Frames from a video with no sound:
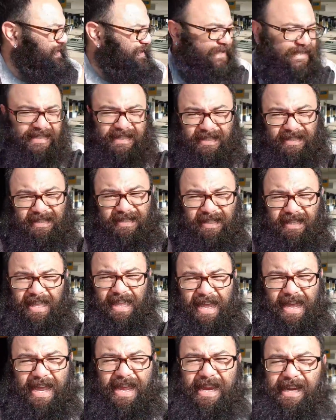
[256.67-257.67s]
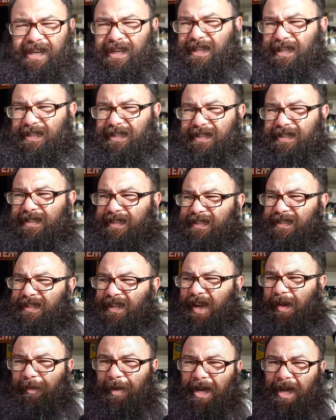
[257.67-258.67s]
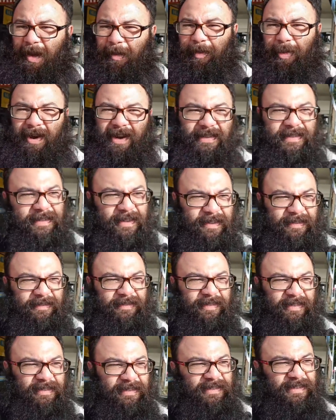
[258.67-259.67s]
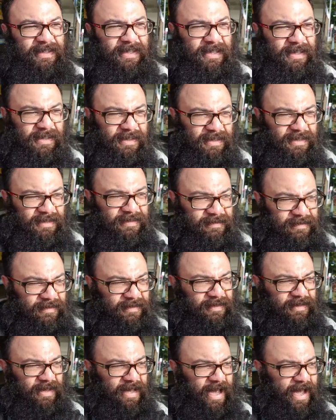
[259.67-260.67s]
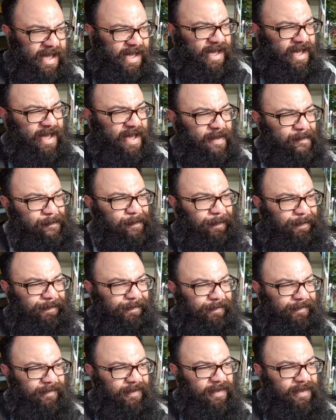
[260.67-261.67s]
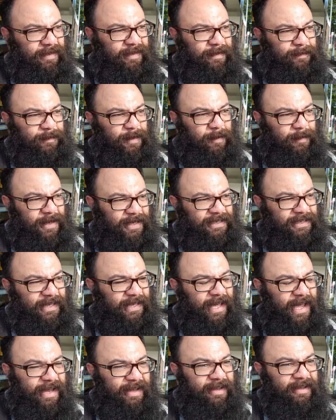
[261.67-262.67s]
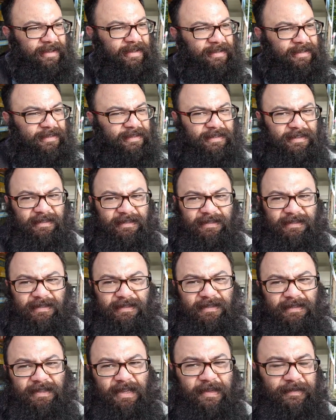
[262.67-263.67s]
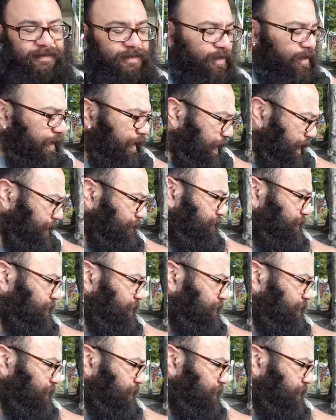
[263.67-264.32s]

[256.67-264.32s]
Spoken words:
This heat is a bit oppressive. I'm actually like still got